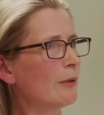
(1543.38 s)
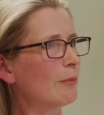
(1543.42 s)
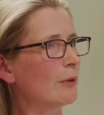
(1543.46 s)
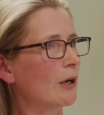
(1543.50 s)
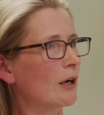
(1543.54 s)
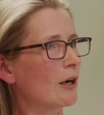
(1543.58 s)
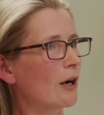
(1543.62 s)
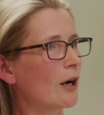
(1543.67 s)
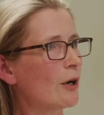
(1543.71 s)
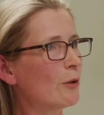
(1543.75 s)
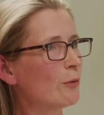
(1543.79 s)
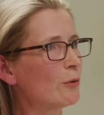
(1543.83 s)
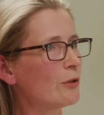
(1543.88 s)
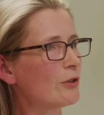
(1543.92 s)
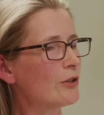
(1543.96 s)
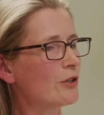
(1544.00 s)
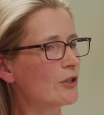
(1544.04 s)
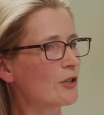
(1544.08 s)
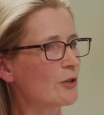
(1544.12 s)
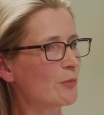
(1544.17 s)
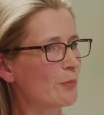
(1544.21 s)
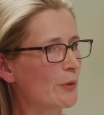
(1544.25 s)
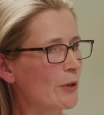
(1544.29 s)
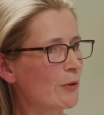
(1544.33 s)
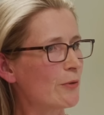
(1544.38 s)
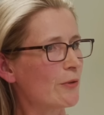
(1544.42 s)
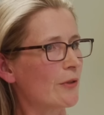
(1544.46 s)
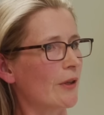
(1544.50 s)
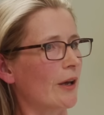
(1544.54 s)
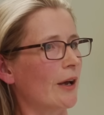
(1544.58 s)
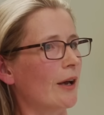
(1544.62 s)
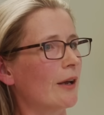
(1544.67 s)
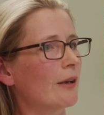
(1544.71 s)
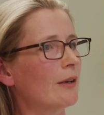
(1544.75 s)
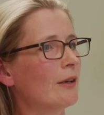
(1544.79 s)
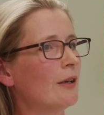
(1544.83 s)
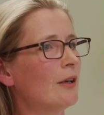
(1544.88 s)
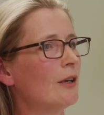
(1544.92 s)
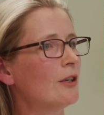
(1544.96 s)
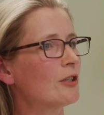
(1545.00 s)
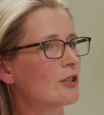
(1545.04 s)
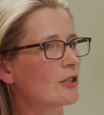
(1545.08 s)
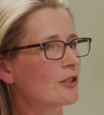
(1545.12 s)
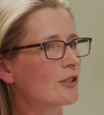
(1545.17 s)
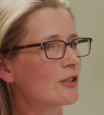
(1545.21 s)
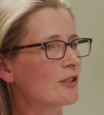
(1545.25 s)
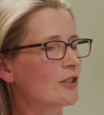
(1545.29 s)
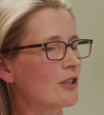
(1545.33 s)
I, I would dispute that
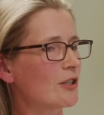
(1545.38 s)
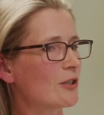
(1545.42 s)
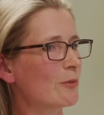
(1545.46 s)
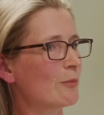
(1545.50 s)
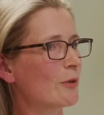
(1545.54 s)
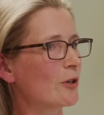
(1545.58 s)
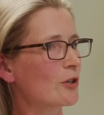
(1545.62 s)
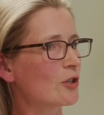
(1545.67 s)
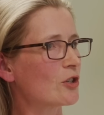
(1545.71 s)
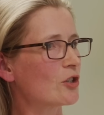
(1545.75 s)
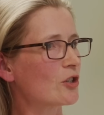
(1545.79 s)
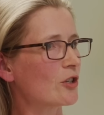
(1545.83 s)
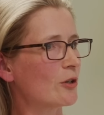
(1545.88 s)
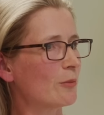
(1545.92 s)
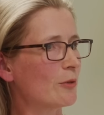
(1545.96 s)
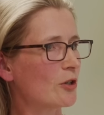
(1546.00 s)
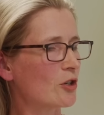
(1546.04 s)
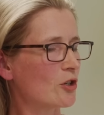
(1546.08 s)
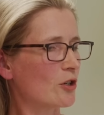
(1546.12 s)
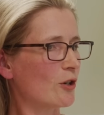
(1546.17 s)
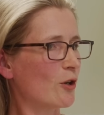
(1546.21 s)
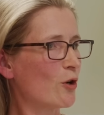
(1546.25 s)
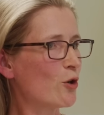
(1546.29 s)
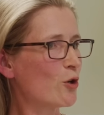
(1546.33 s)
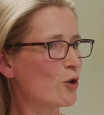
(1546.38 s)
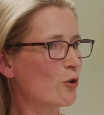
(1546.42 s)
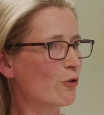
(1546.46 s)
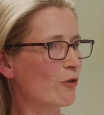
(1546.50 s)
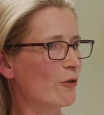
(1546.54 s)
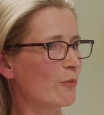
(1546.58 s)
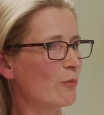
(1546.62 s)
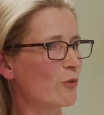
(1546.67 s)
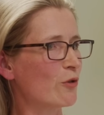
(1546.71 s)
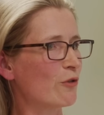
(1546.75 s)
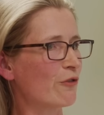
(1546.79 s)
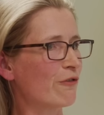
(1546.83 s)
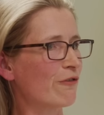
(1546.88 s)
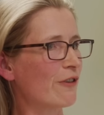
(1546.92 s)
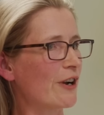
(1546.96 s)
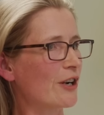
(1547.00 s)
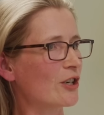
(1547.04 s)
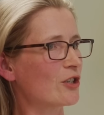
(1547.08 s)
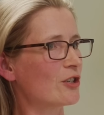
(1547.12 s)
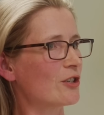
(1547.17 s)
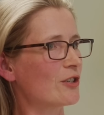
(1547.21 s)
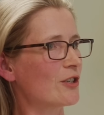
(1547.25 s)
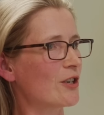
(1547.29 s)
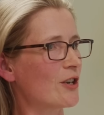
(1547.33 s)
just because it's a much a much longer and more
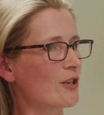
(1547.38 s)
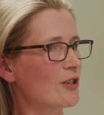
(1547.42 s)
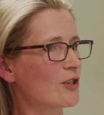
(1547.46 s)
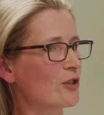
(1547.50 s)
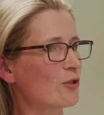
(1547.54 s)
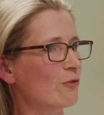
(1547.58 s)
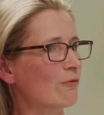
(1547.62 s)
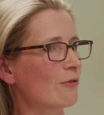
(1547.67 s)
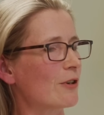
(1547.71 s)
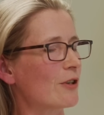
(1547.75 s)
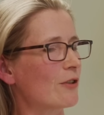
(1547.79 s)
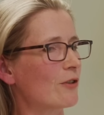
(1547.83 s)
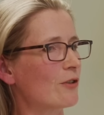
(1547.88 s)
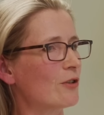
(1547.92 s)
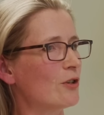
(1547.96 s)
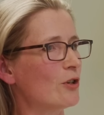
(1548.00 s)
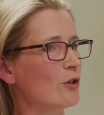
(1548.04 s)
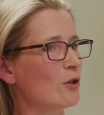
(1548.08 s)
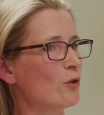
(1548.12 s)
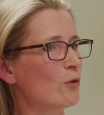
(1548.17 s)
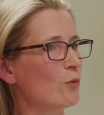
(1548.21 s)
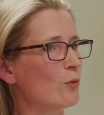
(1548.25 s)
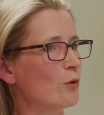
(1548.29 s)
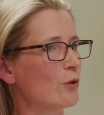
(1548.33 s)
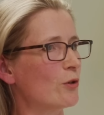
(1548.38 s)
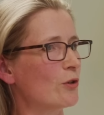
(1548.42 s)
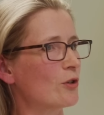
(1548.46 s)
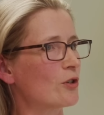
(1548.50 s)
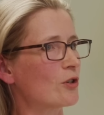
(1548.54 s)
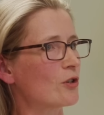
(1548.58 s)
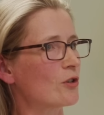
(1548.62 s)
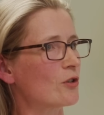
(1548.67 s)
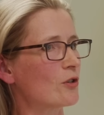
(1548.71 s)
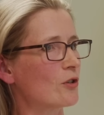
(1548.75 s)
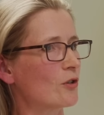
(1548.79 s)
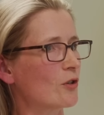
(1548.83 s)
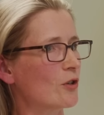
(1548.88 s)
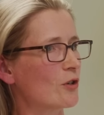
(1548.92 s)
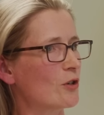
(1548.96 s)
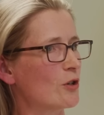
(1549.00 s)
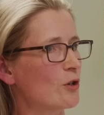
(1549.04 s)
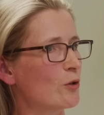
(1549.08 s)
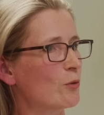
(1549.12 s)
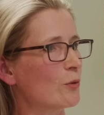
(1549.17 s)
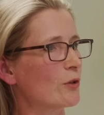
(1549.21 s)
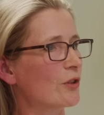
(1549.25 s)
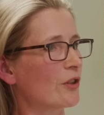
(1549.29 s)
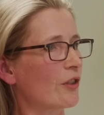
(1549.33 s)
fractious history than you would than
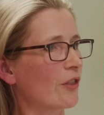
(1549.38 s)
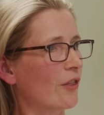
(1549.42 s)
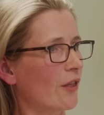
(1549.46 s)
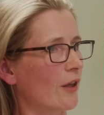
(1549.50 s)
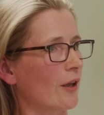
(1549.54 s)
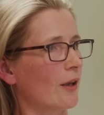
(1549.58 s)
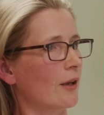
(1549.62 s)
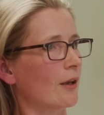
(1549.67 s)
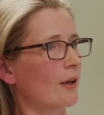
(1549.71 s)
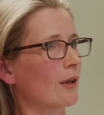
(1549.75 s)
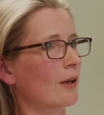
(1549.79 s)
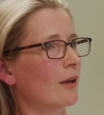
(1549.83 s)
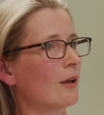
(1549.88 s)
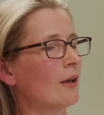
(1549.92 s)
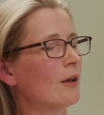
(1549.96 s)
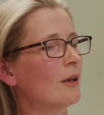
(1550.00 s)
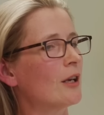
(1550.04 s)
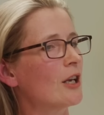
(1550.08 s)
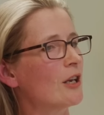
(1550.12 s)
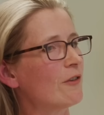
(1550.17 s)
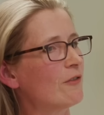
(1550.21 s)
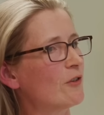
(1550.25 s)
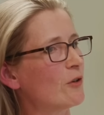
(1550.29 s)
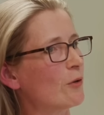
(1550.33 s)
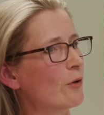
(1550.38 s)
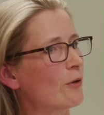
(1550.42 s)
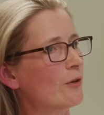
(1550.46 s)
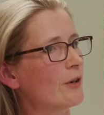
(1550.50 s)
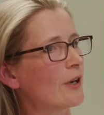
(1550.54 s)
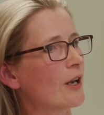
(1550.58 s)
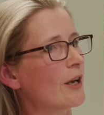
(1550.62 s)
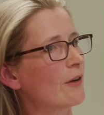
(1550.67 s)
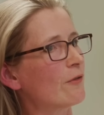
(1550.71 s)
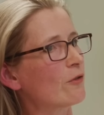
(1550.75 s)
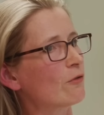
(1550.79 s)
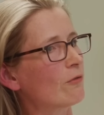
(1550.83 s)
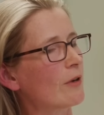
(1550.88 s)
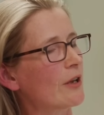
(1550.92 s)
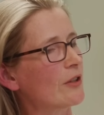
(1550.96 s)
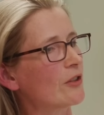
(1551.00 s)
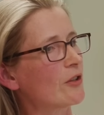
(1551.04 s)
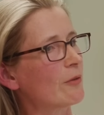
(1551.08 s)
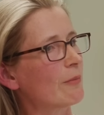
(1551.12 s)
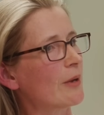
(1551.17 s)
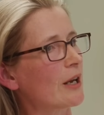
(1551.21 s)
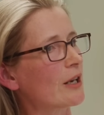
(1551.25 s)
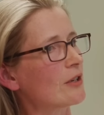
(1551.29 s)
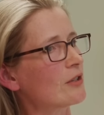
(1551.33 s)
you would think if you only ever
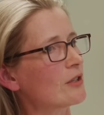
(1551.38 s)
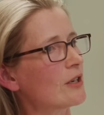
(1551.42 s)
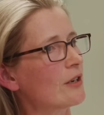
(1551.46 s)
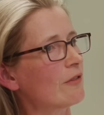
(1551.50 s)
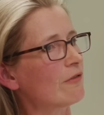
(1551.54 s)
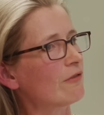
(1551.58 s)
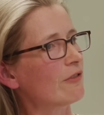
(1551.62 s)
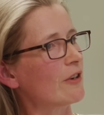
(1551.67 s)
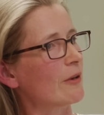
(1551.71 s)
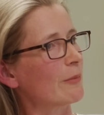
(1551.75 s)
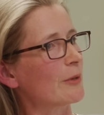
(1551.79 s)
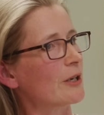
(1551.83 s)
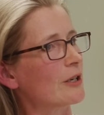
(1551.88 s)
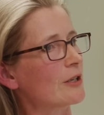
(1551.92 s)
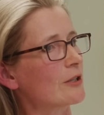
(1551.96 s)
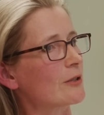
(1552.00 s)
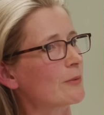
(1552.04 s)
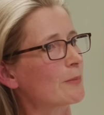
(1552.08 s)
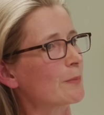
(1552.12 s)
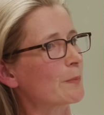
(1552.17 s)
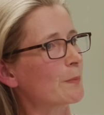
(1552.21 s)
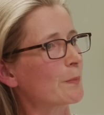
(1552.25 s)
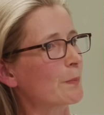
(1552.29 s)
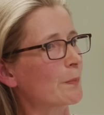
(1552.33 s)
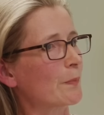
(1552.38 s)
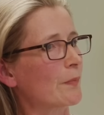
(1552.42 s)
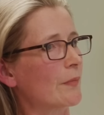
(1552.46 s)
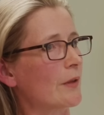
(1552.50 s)
read the magazine Feminism.